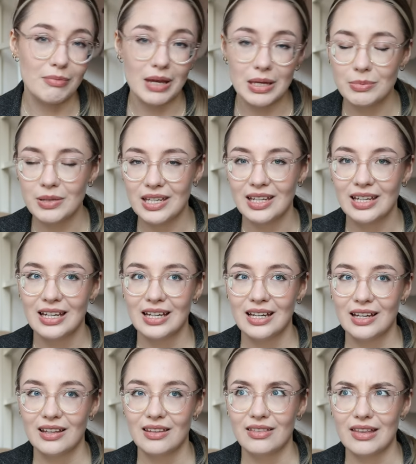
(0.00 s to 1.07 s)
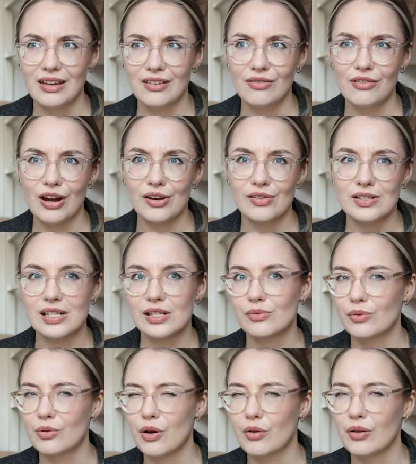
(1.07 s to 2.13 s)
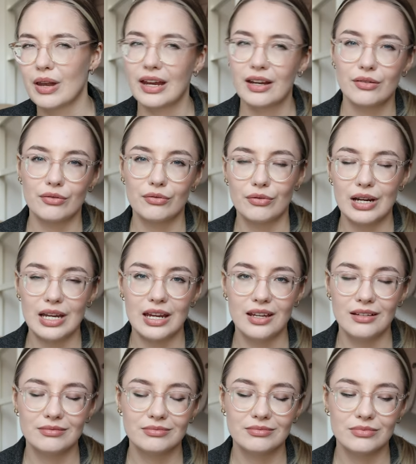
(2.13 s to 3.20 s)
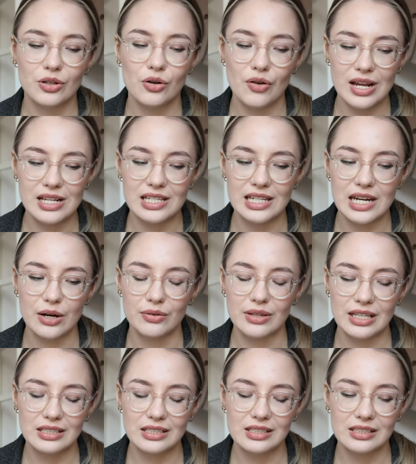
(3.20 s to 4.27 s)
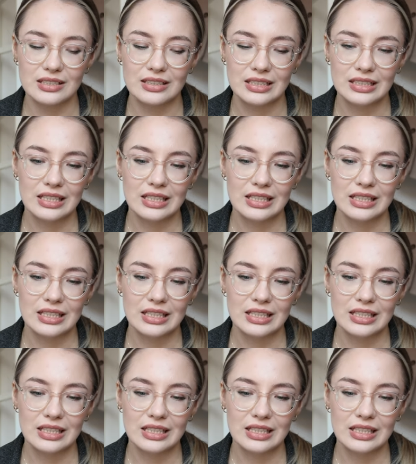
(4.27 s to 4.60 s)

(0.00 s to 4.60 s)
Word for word: Maybe their fragrances will go like really crazy now that